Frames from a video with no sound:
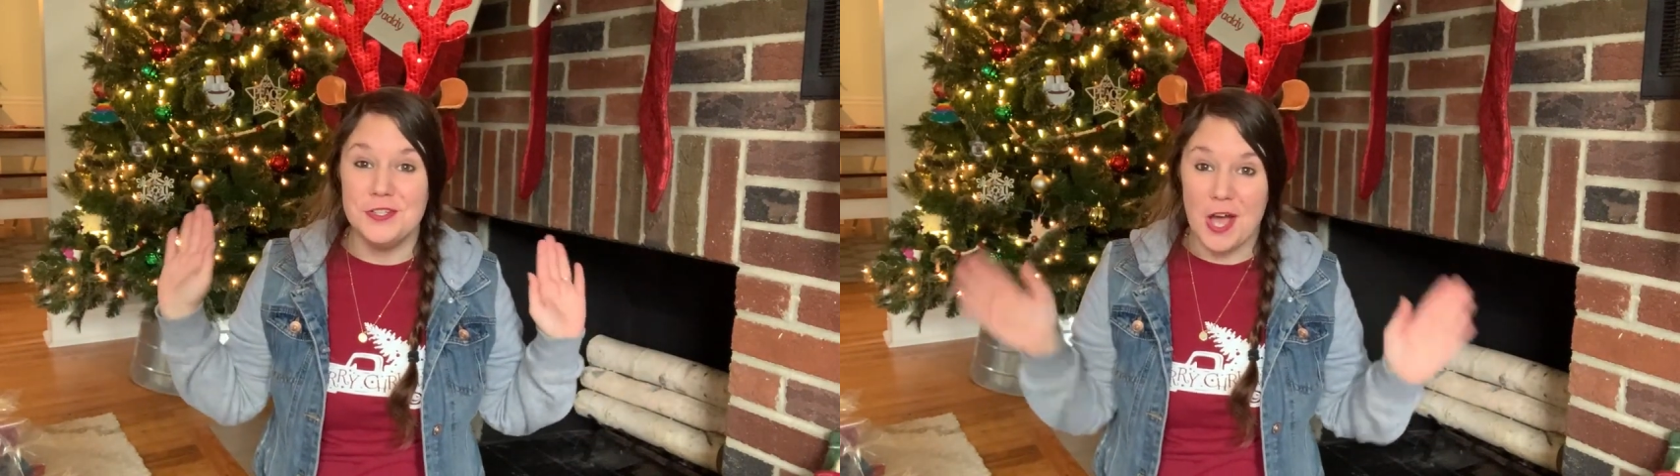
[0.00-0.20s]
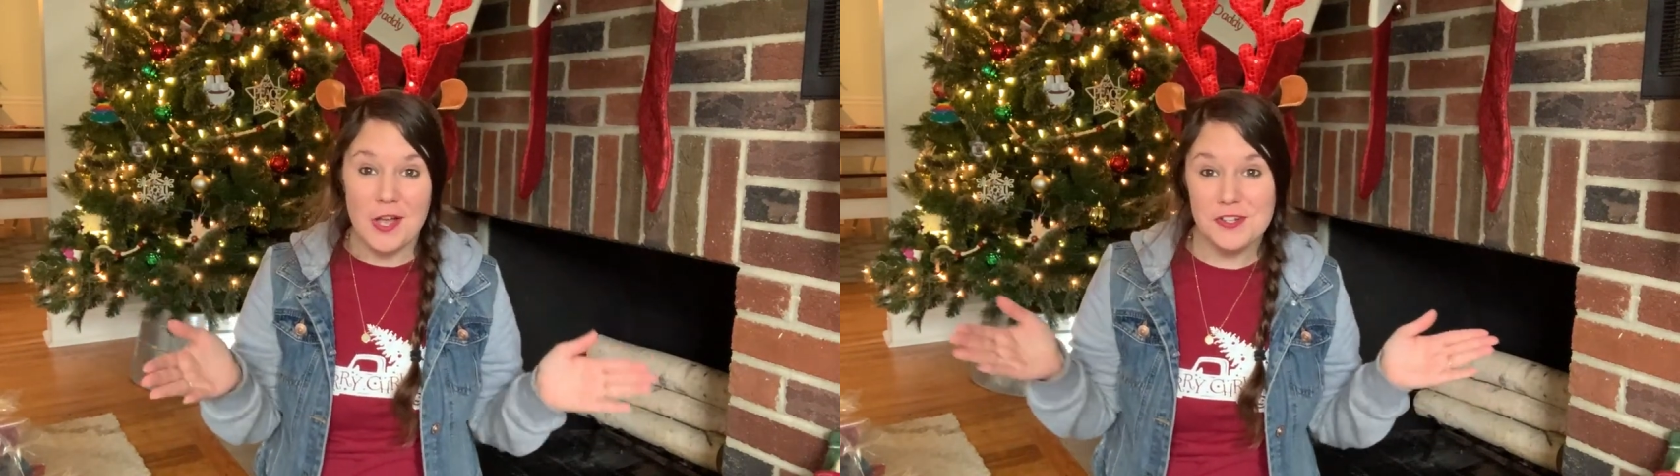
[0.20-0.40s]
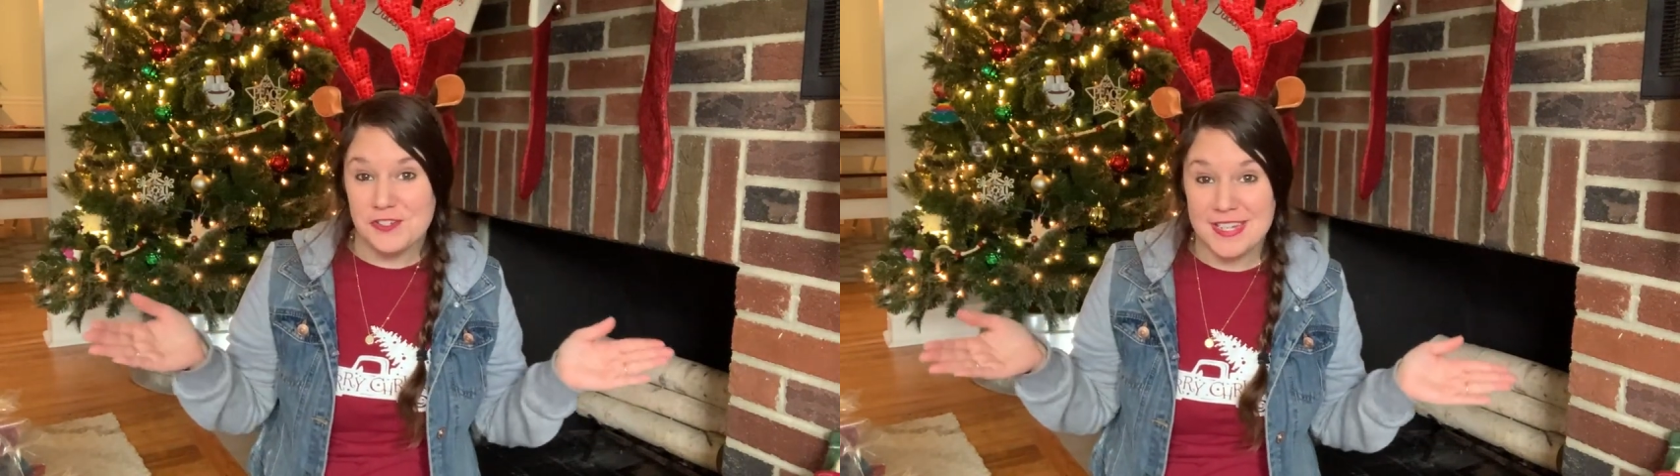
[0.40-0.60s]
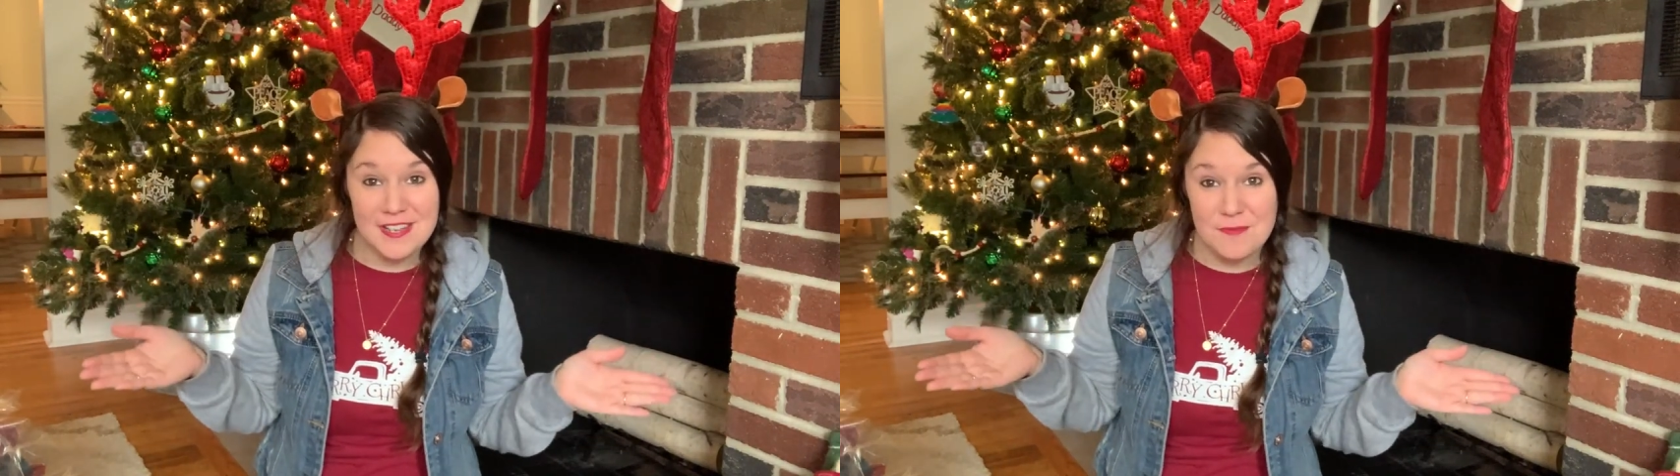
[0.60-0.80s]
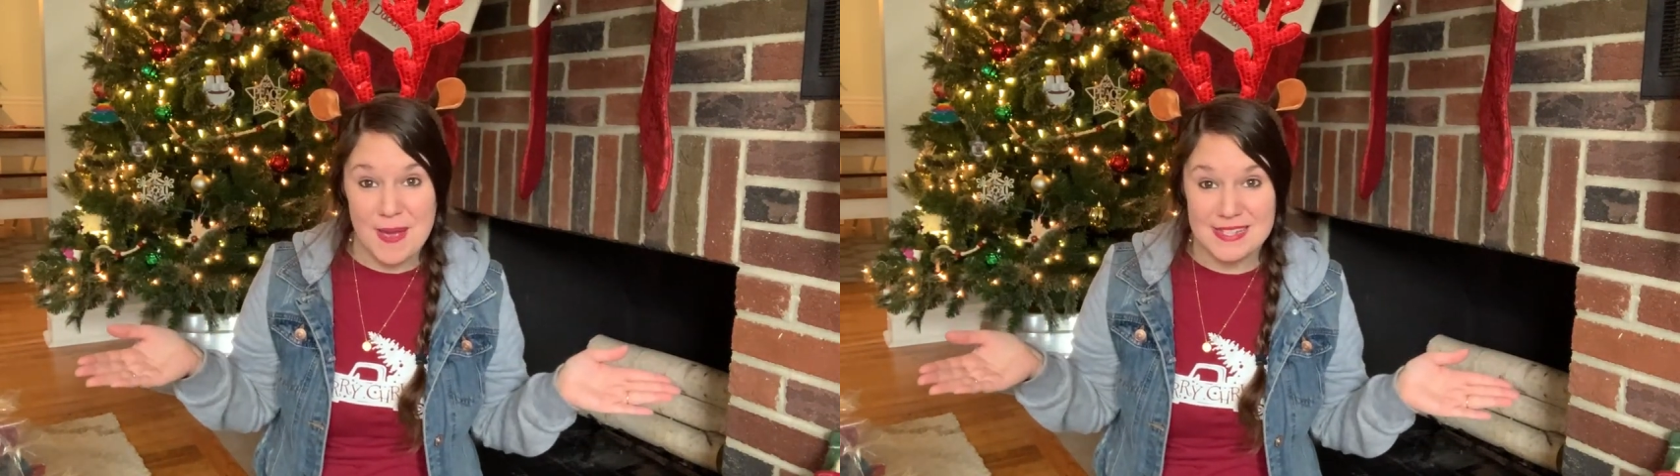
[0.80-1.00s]
Dollar Tree
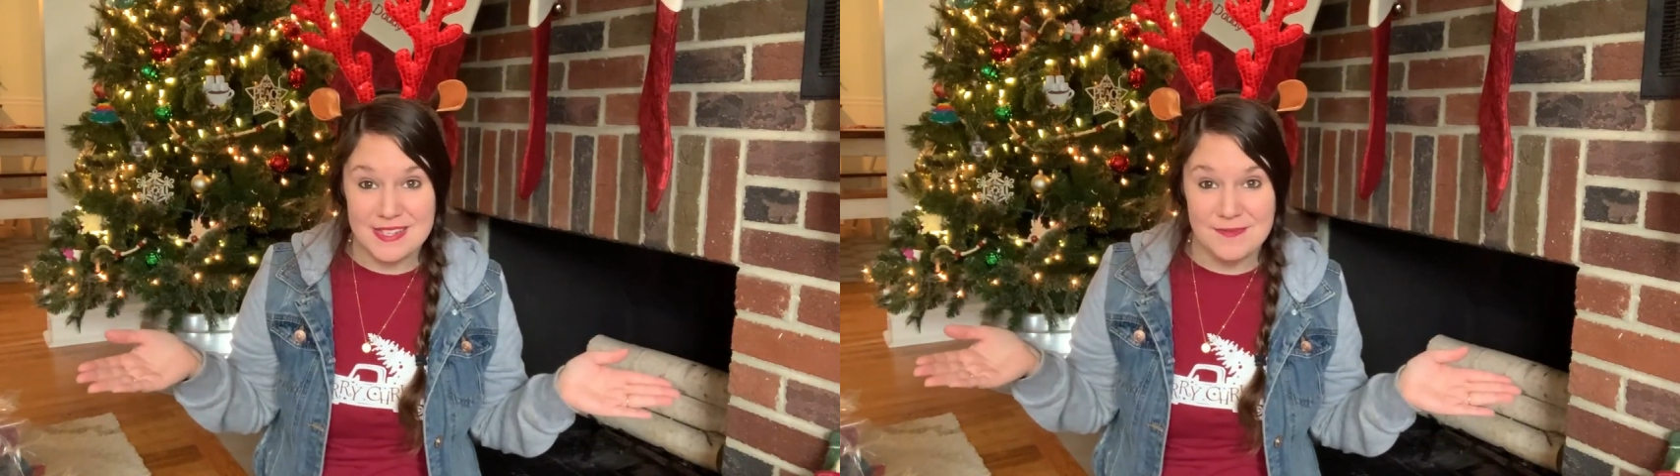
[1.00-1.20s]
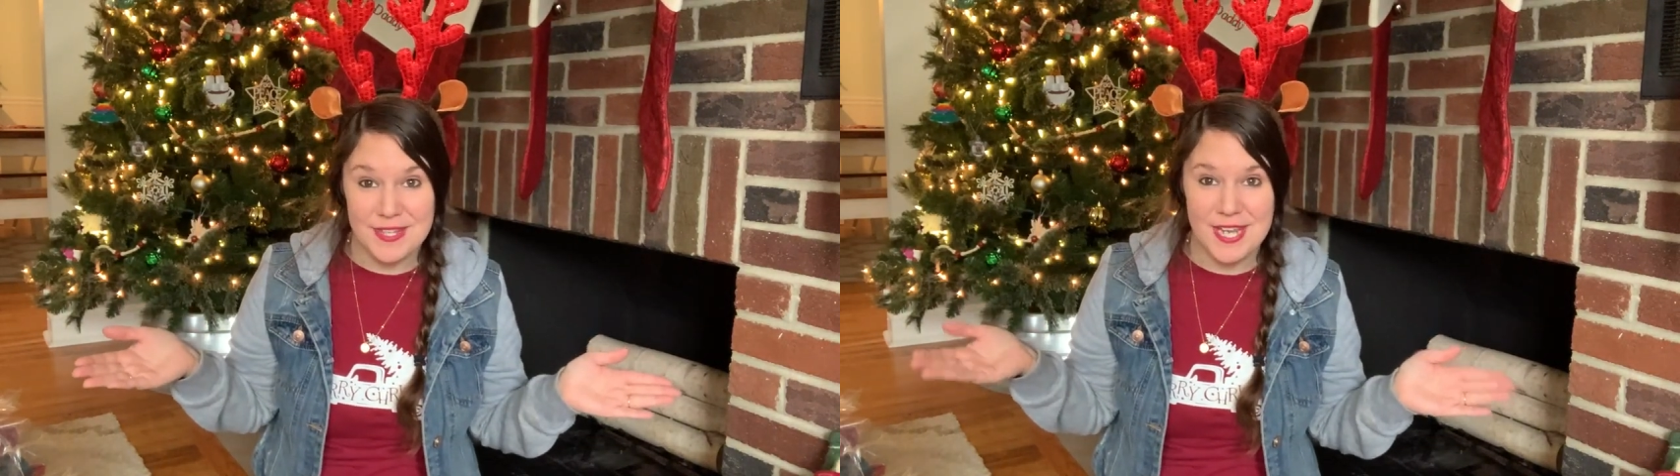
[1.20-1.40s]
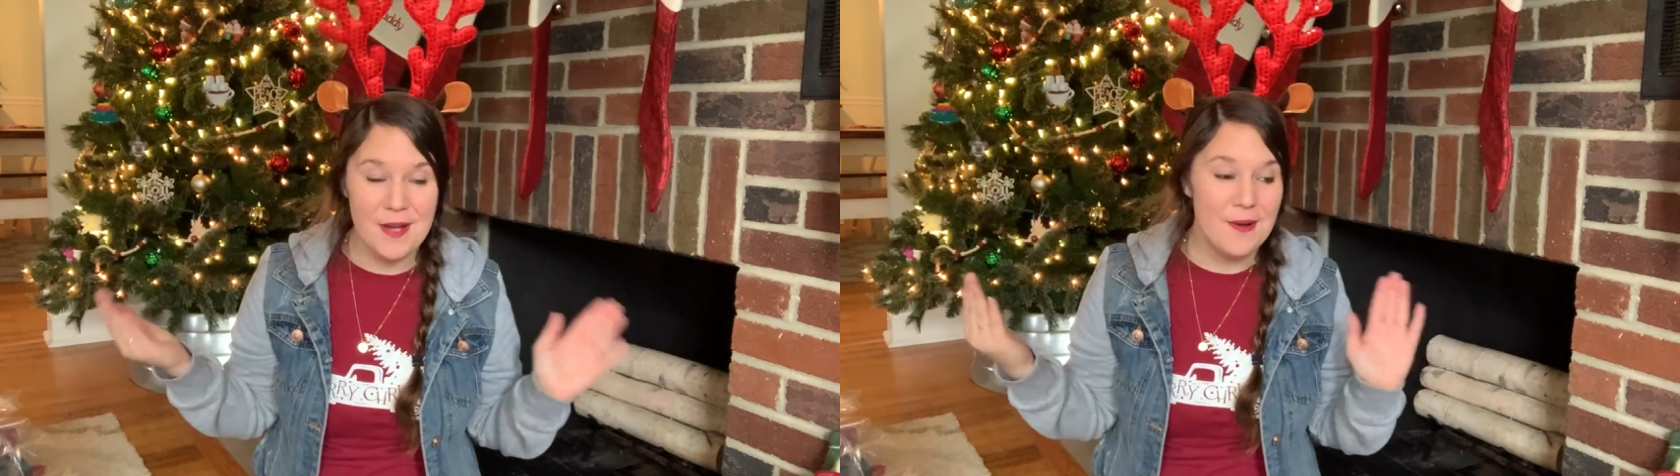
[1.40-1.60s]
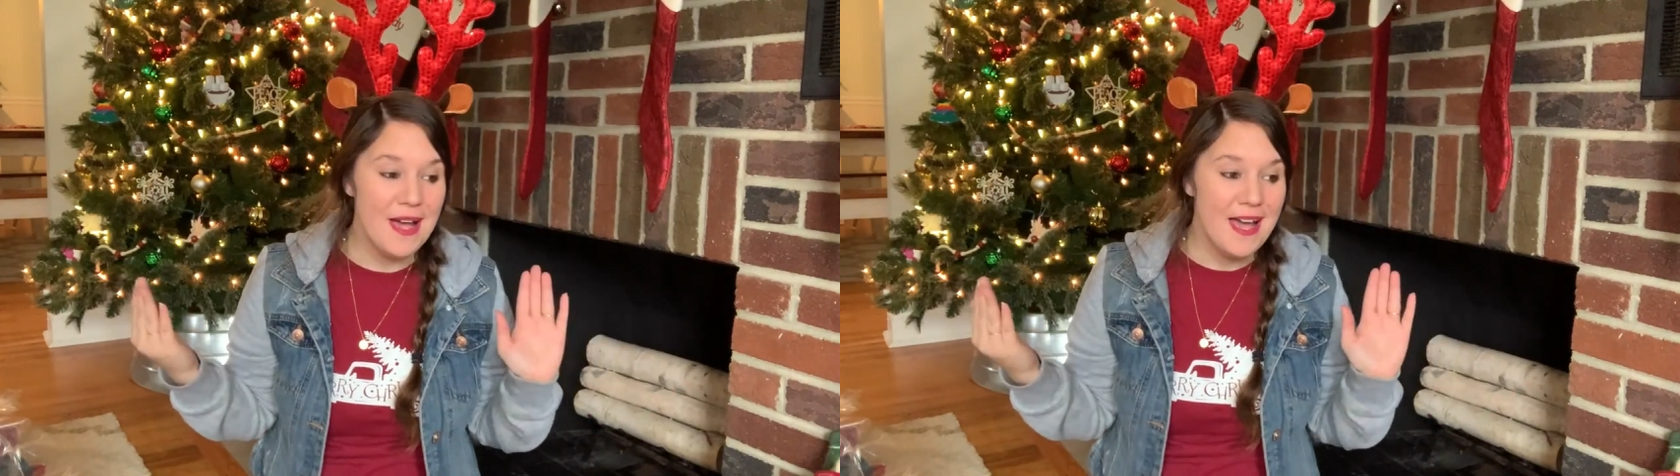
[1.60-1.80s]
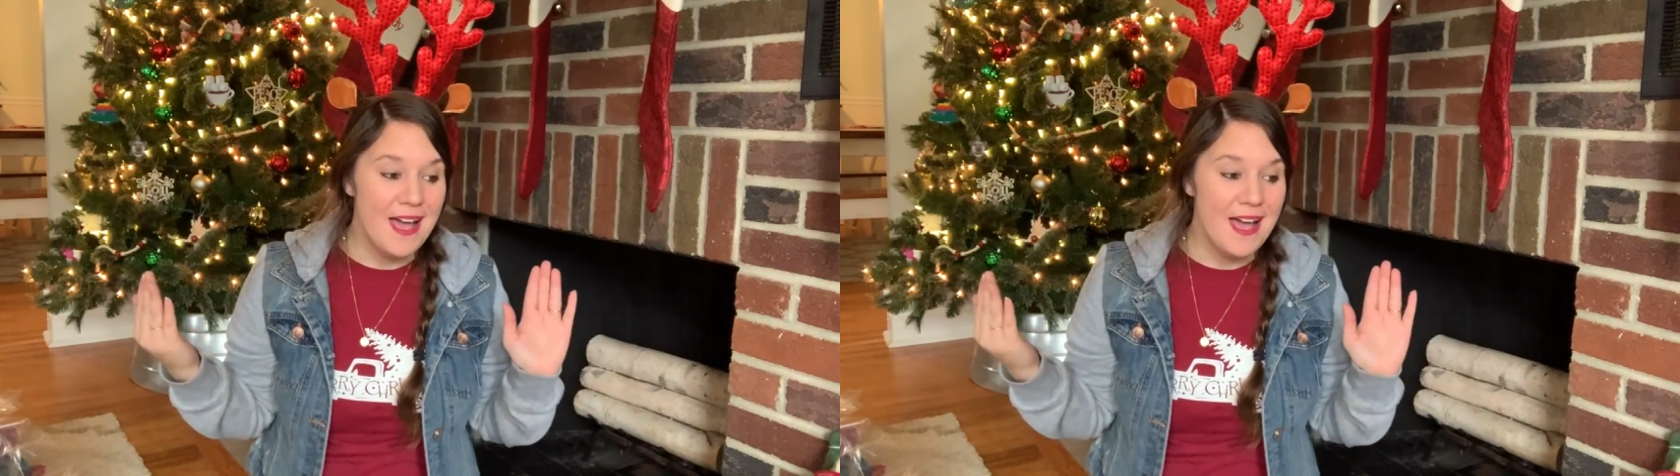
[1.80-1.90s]
gift basket video.